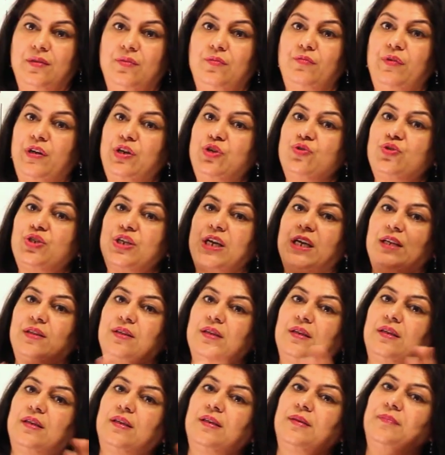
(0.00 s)
when you take
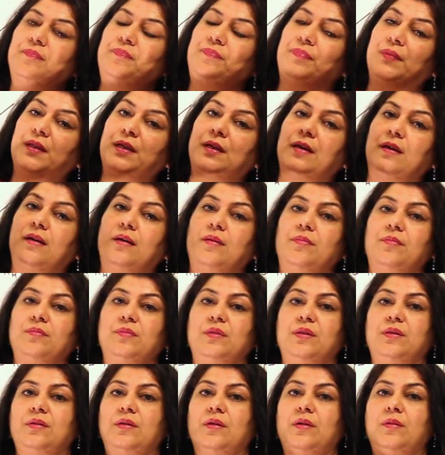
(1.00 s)
the,
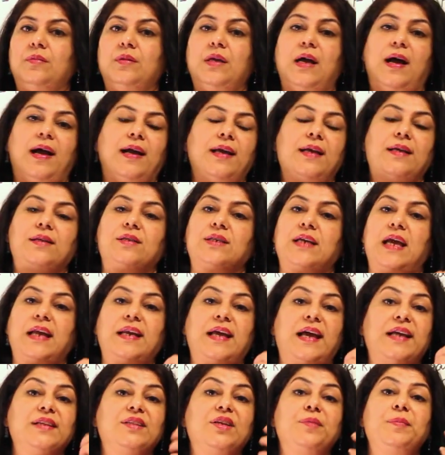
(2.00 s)
it can
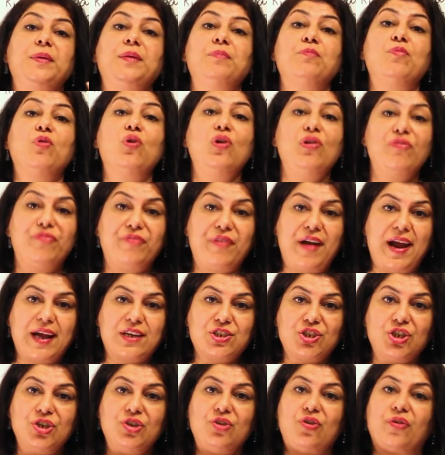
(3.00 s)
either be mole
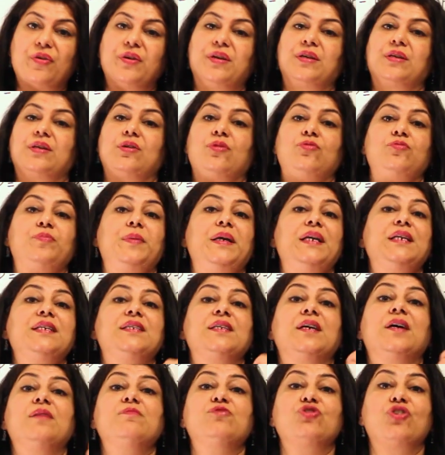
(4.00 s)
fraction or it could be in
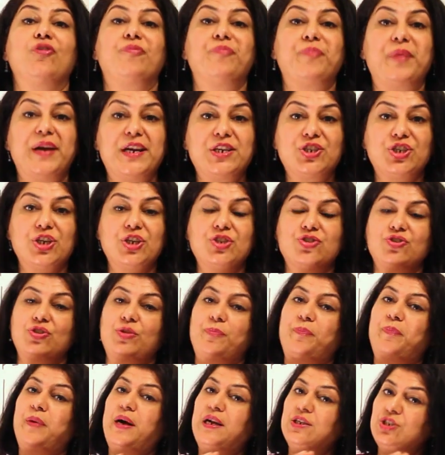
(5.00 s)
terms of pressure. So
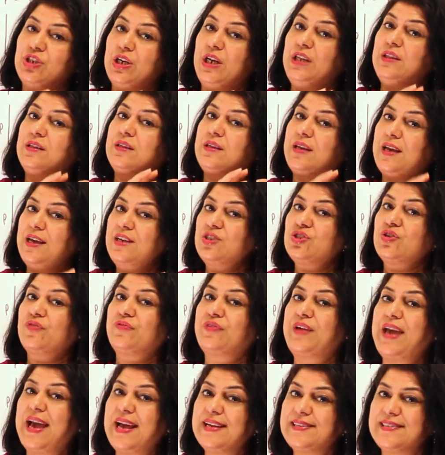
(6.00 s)
the partial, in case
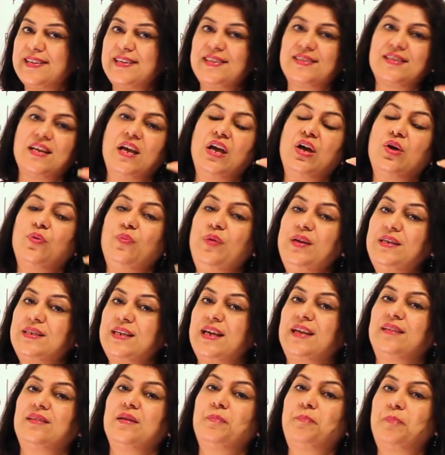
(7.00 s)
of gases, we
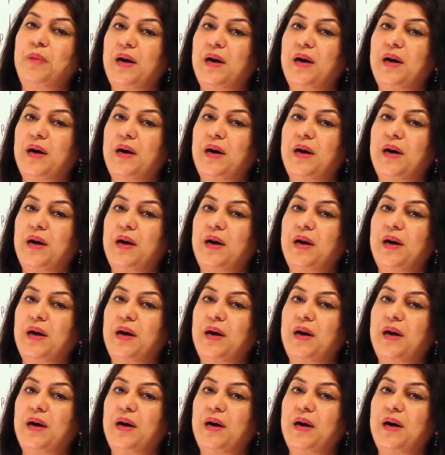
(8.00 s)
take the